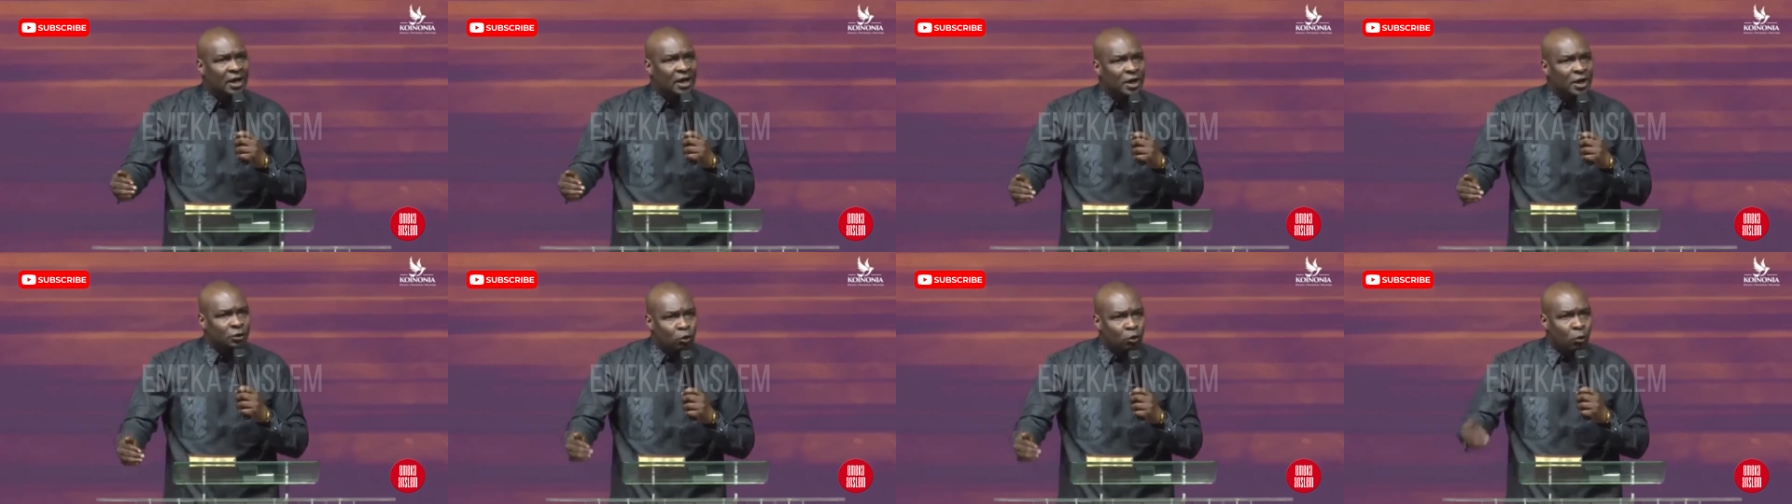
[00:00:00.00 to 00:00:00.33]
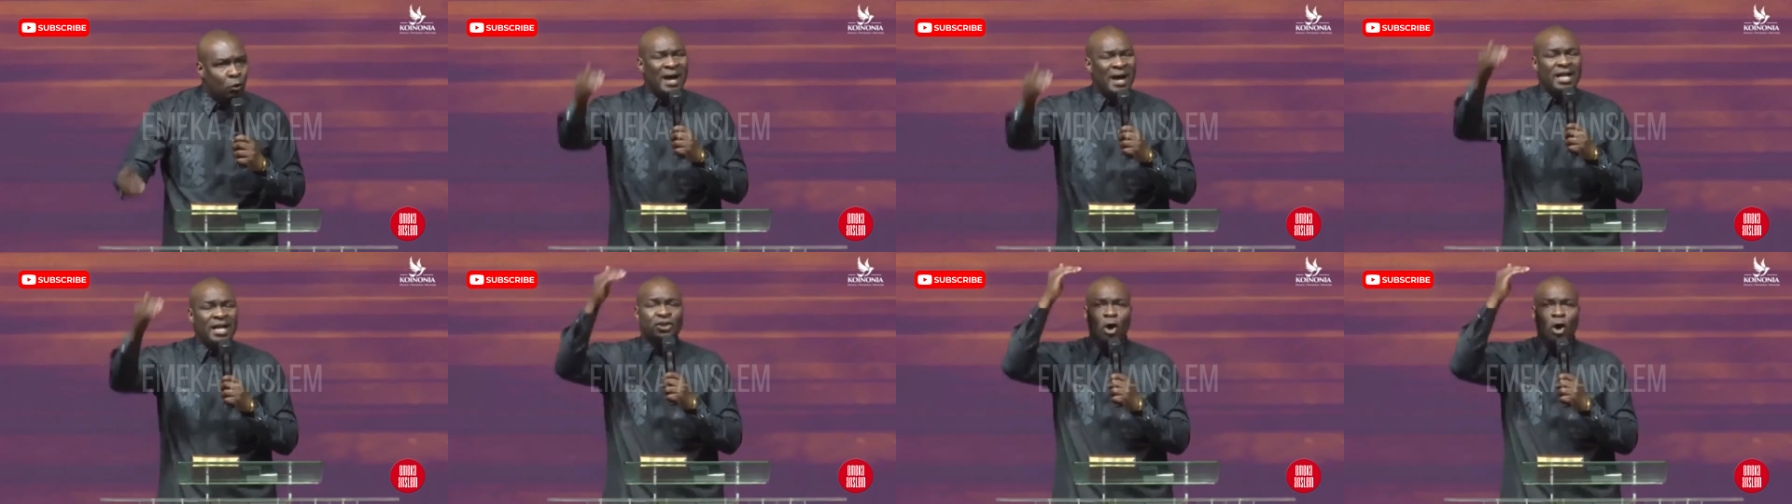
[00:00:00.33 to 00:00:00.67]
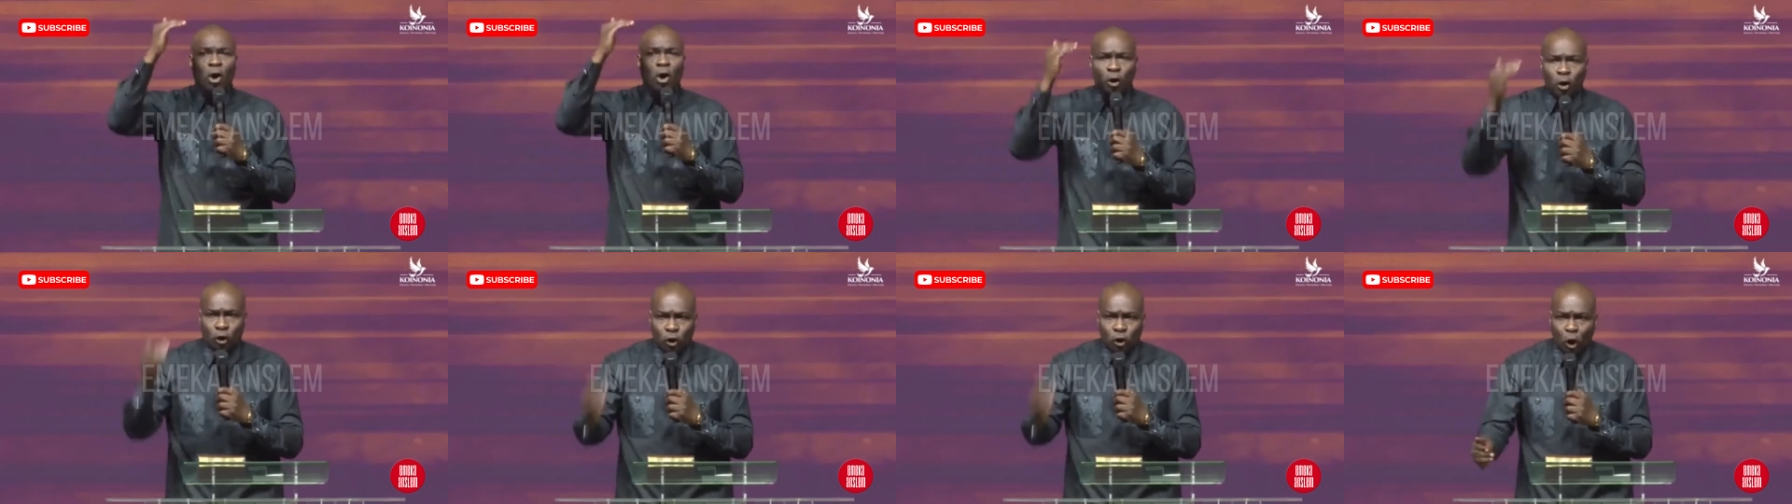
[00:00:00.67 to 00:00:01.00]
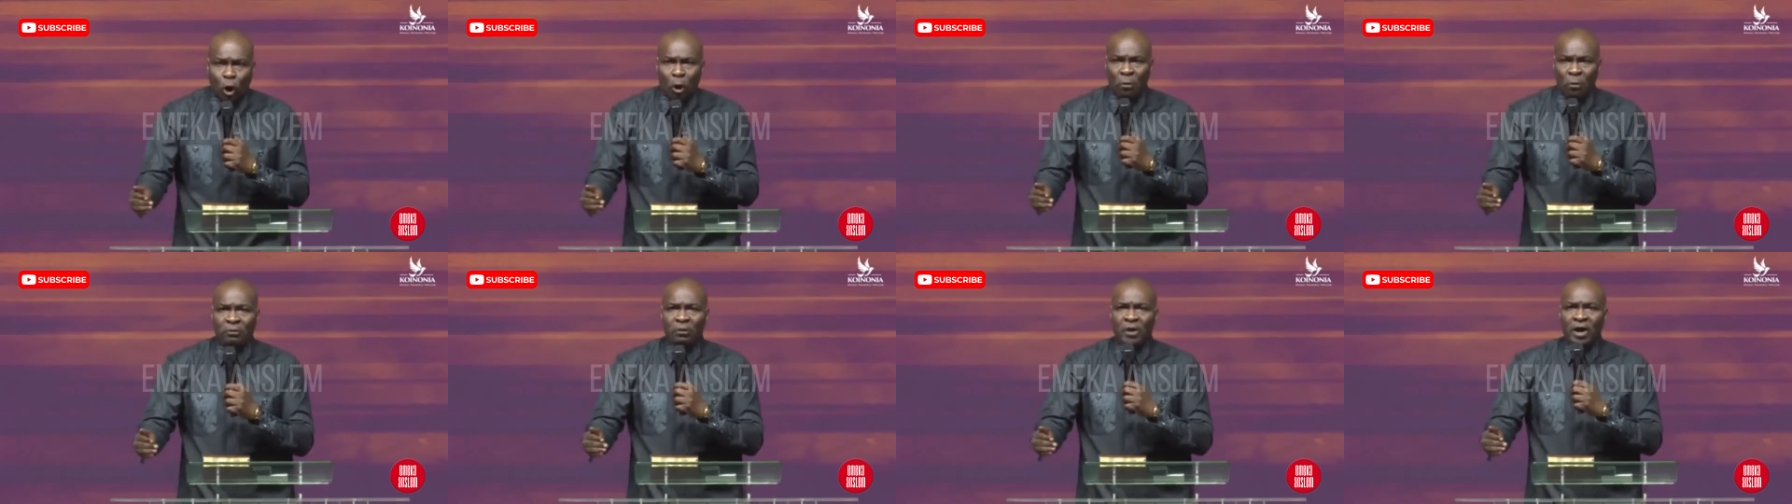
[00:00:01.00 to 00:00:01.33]
to measure
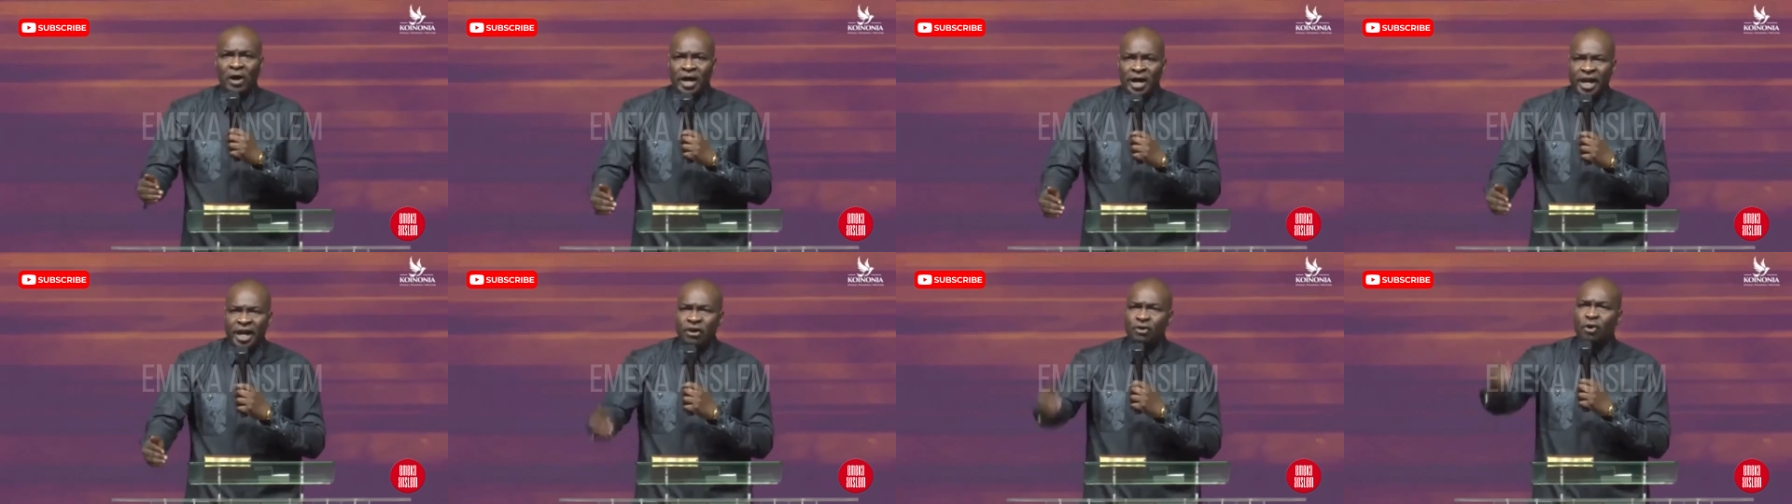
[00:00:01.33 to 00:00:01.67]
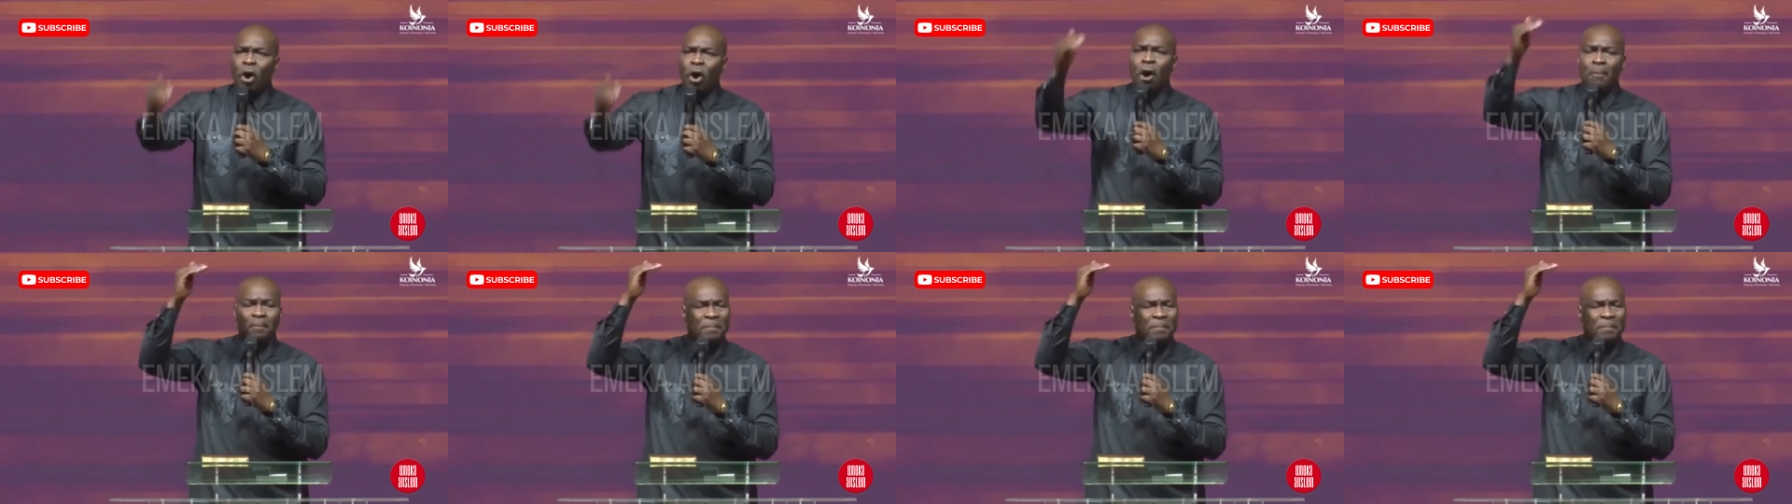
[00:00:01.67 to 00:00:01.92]
growth, a wrong